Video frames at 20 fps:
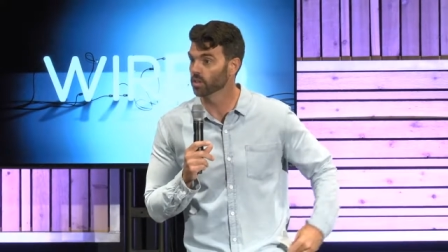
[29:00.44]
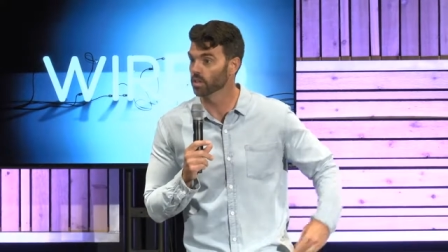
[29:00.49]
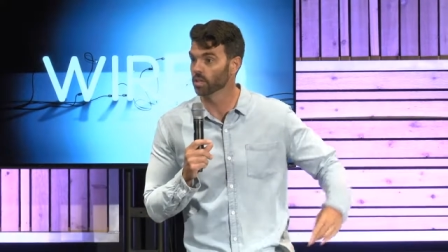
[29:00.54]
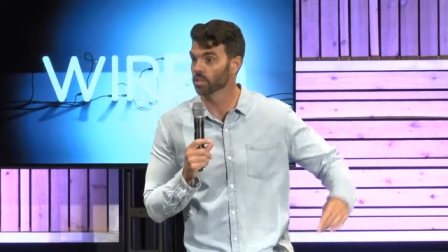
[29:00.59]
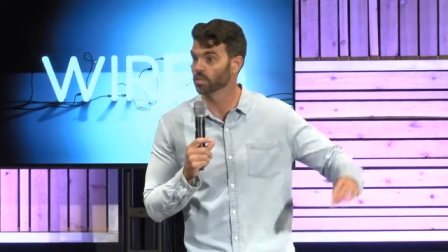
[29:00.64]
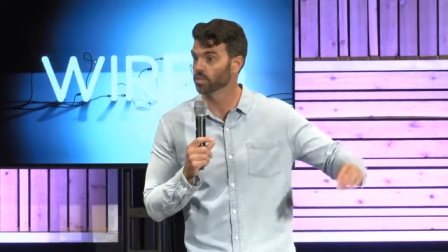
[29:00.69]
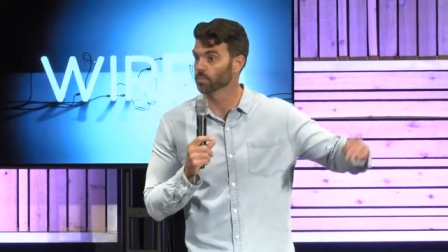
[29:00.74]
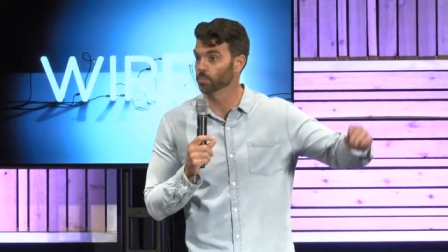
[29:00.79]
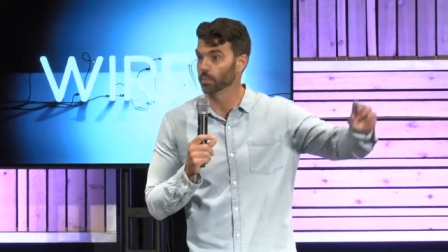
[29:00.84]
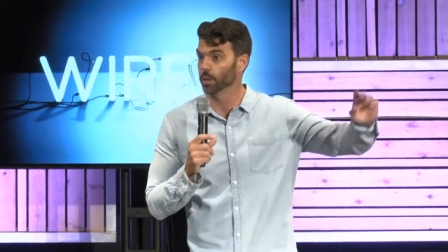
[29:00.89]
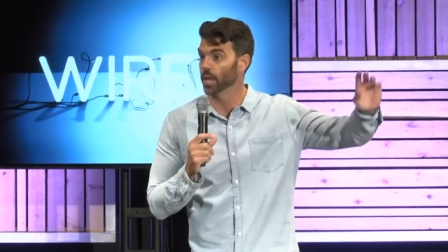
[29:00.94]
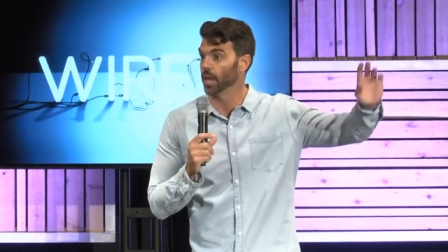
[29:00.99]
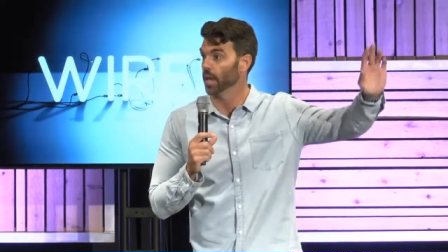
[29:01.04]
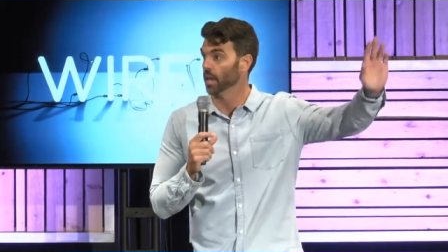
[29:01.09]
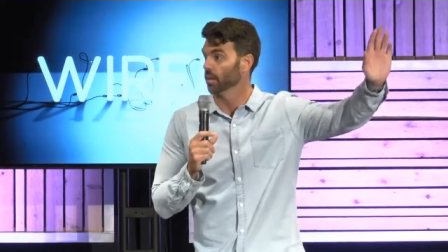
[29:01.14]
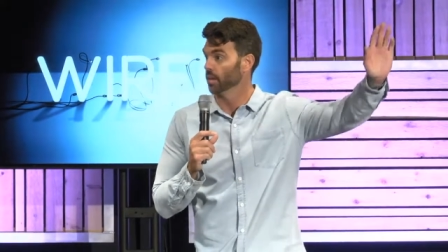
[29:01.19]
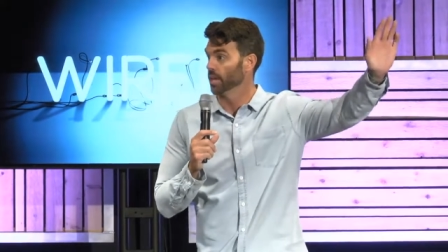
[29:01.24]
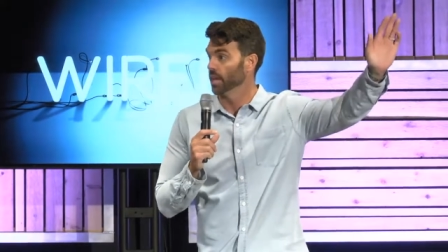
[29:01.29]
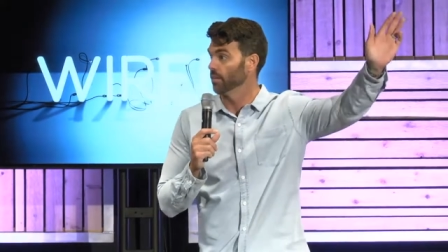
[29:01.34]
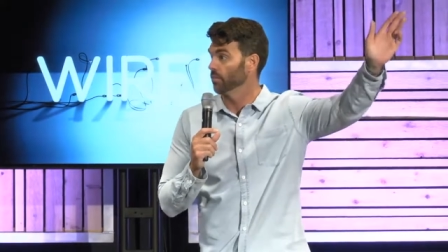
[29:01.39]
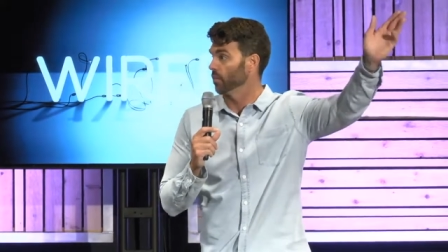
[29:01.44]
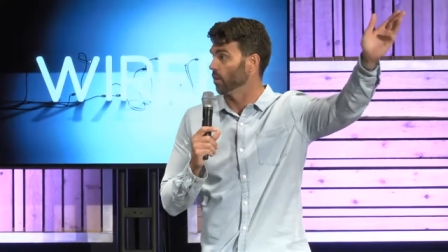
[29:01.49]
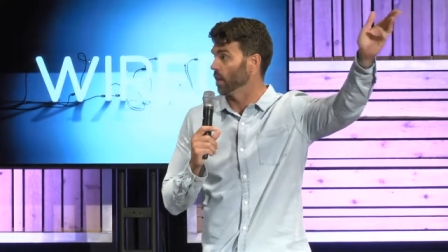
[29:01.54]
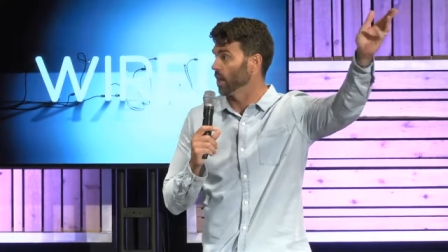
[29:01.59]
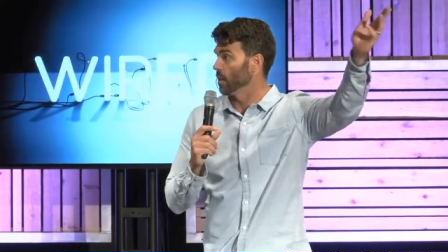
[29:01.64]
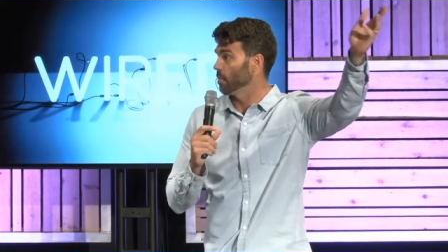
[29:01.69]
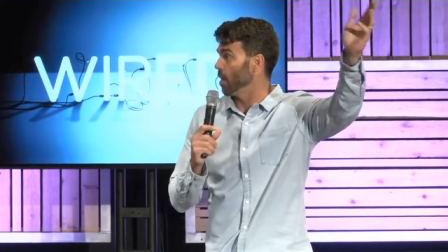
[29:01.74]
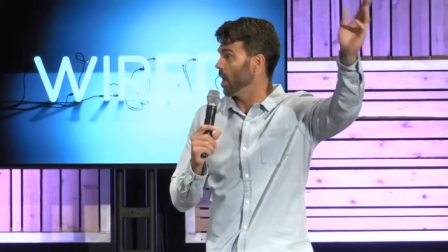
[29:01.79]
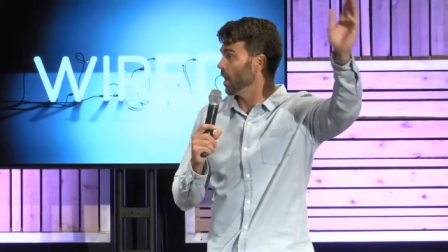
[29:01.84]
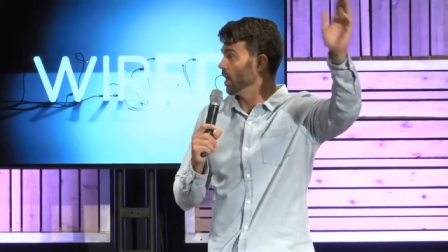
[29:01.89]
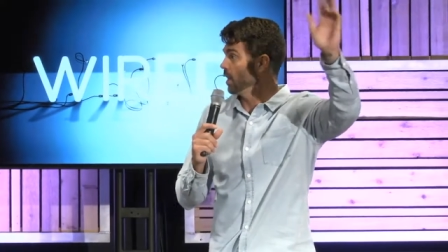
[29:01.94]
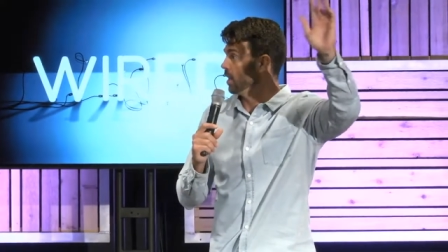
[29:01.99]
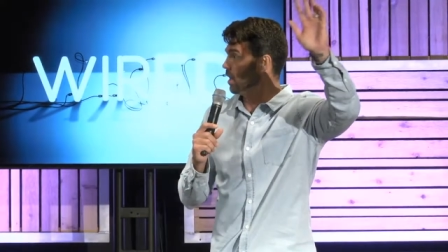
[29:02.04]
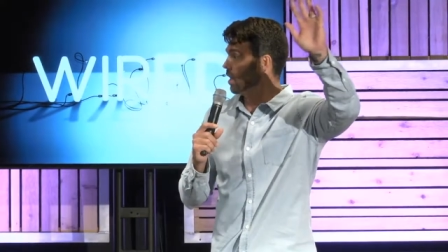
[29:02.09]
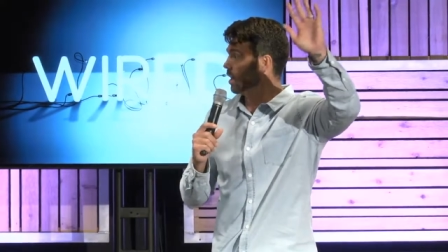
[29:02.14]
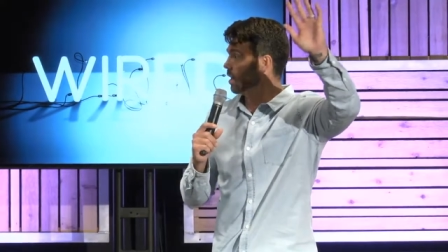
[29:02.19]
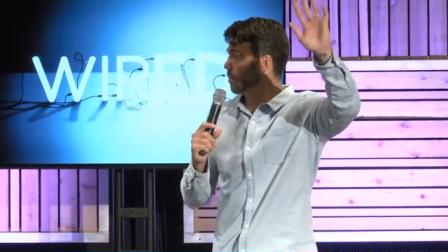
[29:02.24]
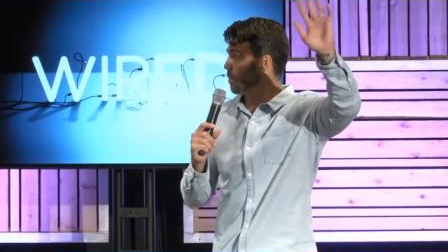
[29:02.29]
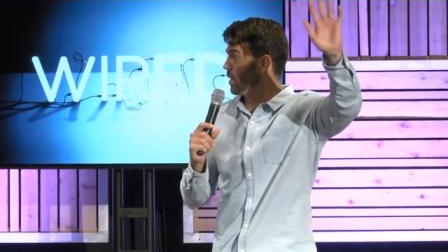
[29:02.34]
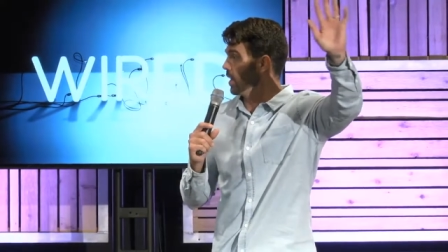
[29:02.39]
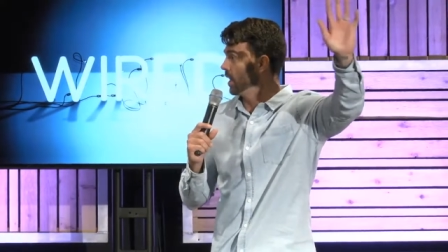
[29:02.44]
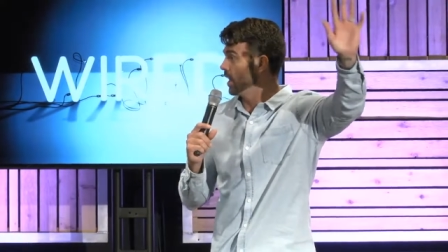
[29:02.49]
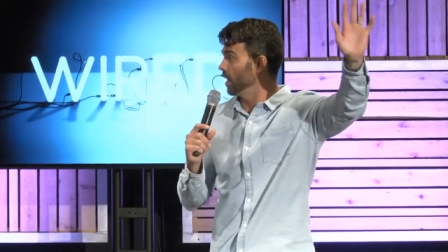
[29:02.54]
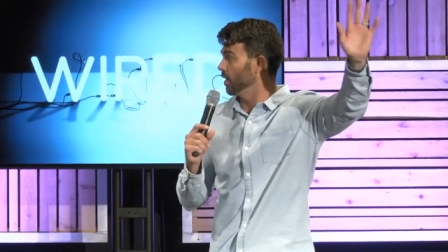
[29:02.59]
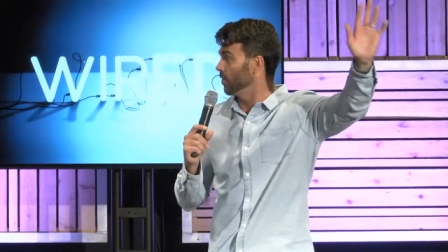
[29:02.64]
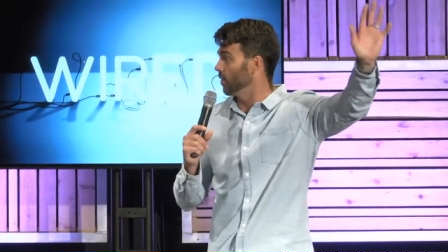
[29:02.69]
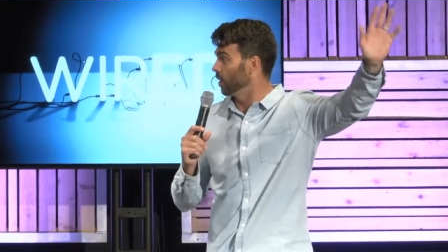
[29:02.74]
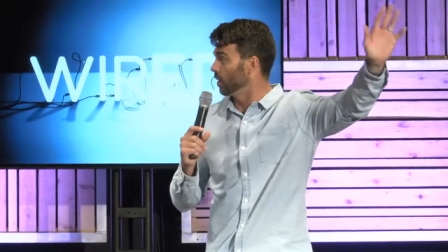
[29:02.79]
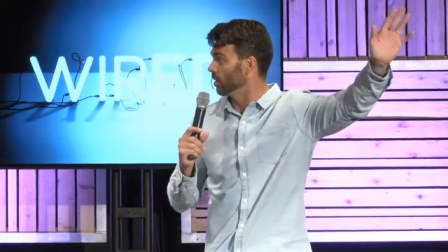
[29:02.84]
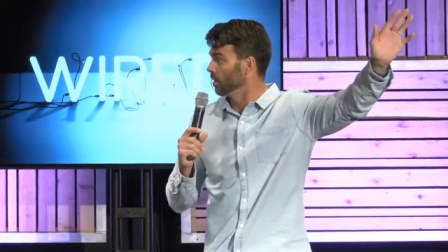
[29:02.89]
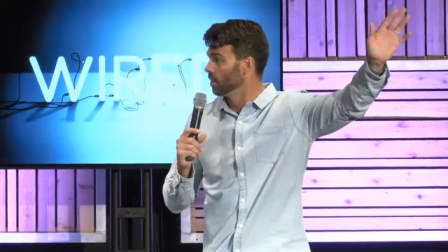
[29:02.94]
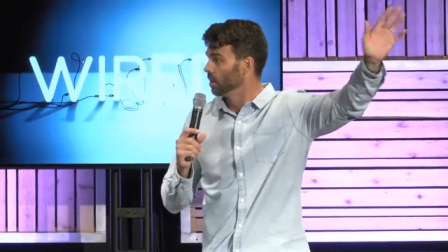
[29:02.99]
just pick giver? Anybody in here going to pick giver?